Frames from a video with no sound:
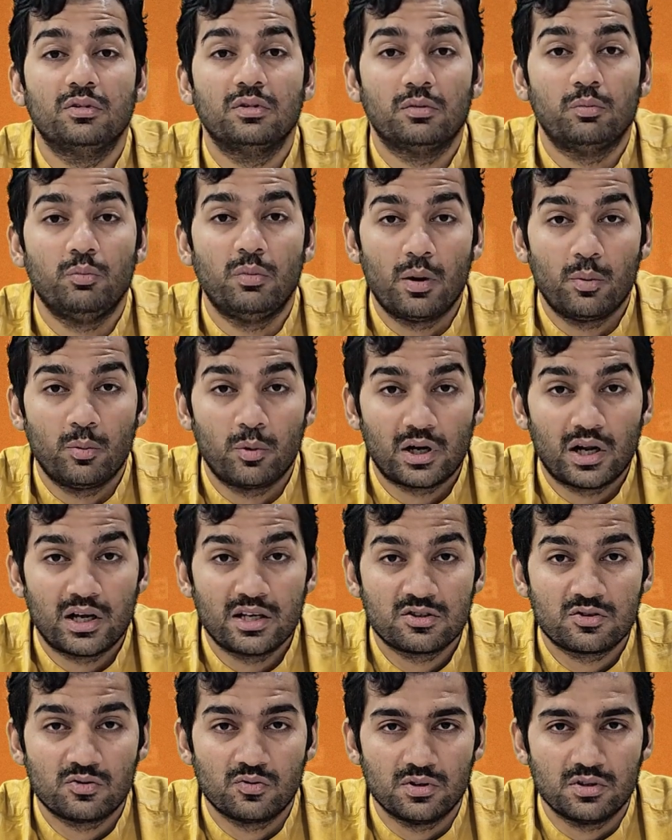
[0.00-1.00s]

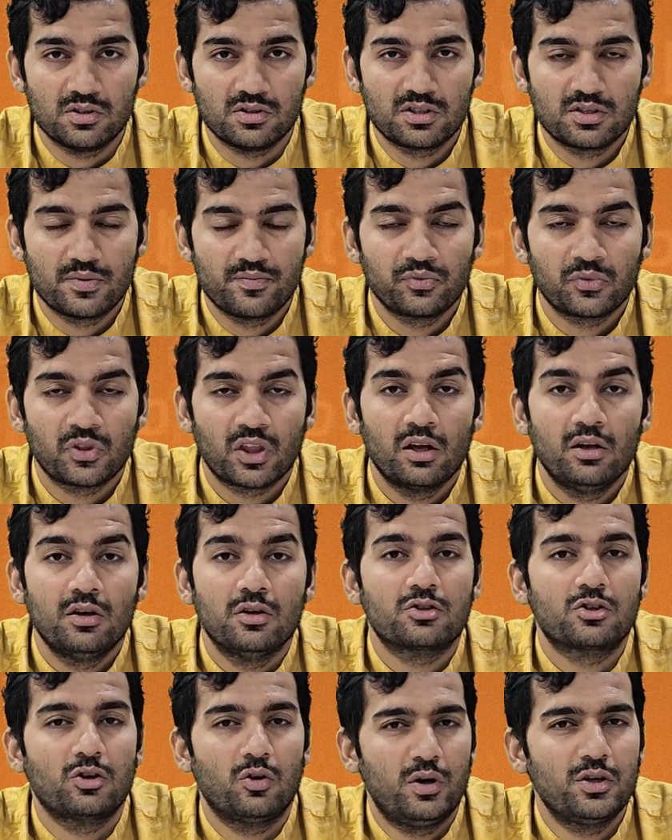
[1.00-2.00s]
memorized words.
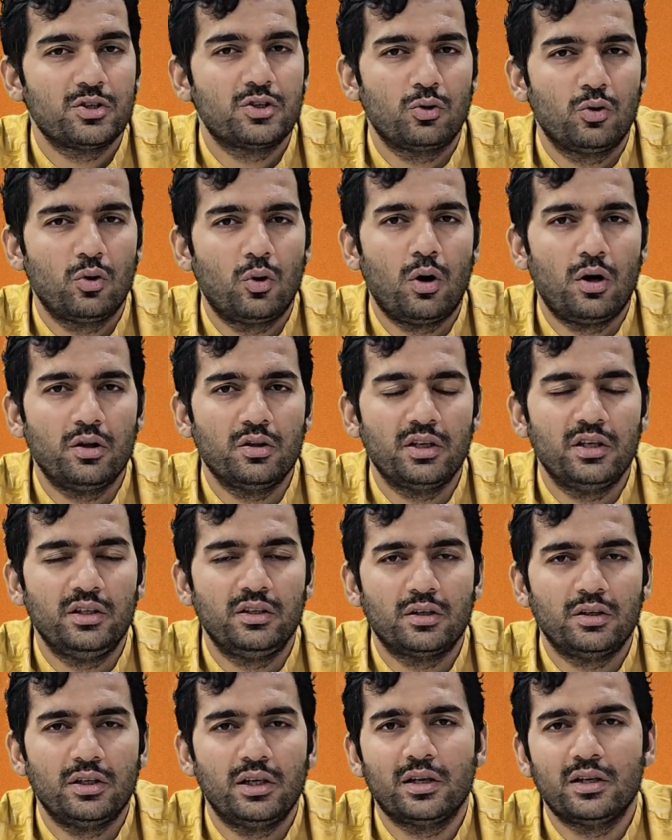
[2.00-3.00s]
So once you go on the
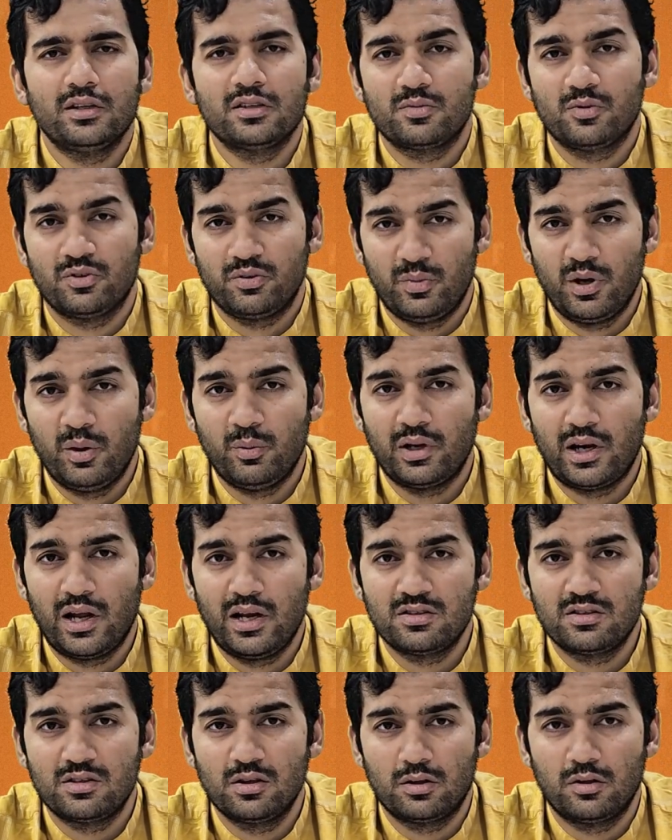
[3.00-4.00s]
internet and
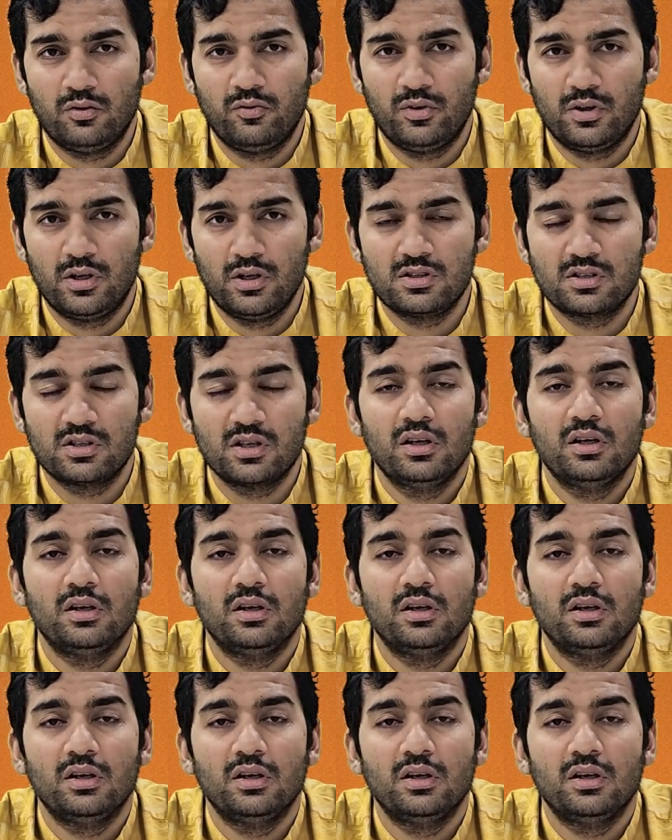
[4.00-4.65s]
memorize certain words,